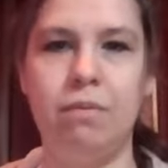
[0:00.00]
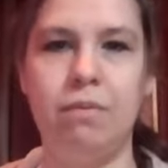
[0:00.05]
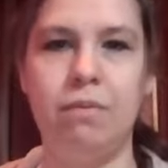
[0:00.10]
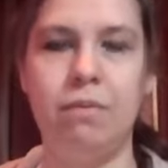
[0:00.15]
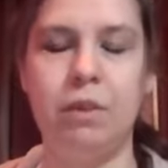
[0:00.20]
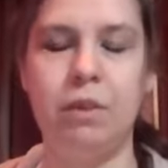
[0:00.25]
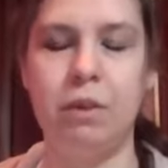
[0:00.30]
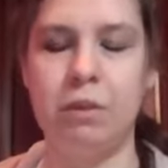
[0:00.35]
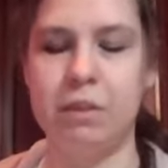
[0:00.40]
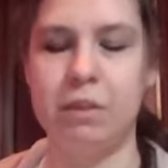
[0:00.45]

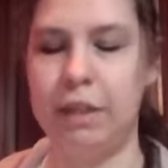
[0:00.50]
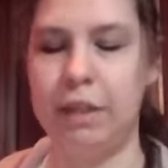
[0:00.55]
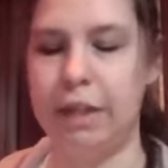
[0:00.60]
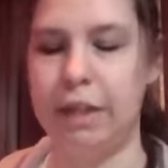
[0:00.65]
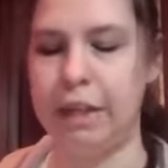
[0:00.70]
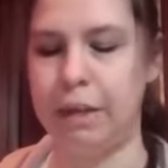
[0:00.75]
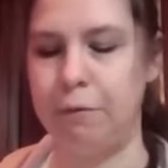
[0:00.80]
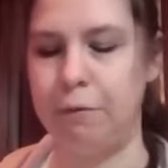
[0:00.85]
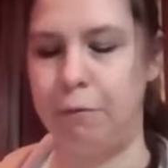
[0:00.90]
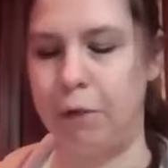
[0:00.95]
You're
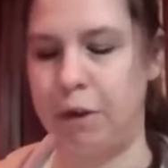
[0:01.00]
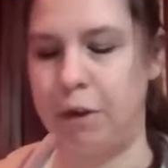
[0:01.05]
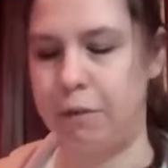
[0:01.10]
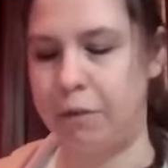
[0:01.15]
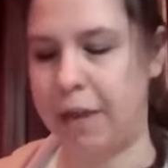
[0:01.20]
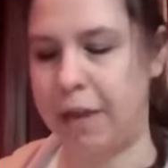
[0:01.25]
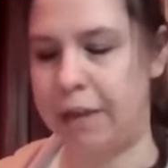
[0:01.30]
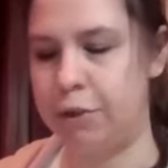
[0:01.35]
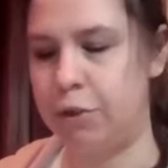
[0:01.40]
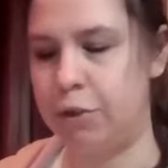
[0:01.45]
sitting in front of
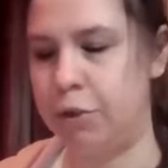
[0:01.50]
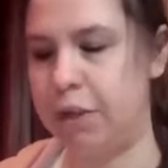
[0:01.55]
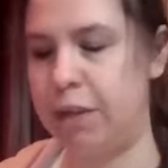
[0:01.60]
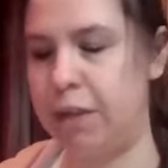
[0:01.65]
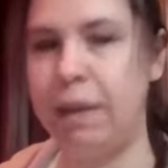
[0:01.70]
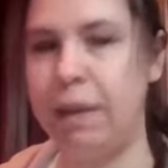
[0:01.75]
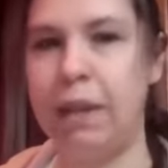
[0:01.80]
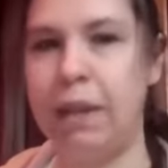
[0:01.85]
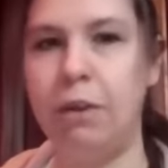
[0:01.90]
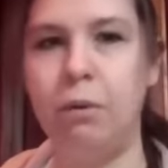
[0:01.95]
that tree,
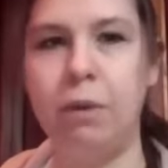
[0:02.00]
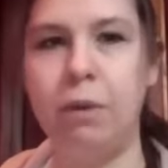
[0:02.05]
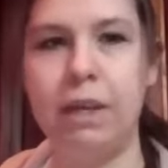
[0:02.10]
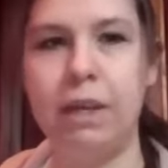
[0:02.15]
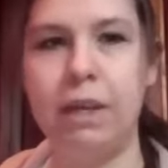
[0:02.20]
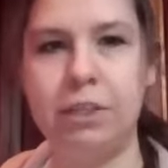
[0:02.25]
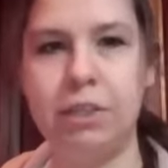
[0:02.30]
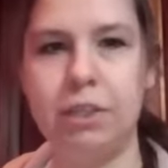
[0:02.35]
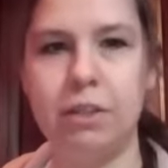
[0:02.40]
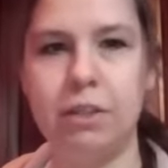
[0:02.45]
make a
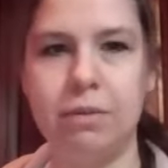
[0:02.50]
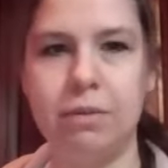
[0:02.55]
wish,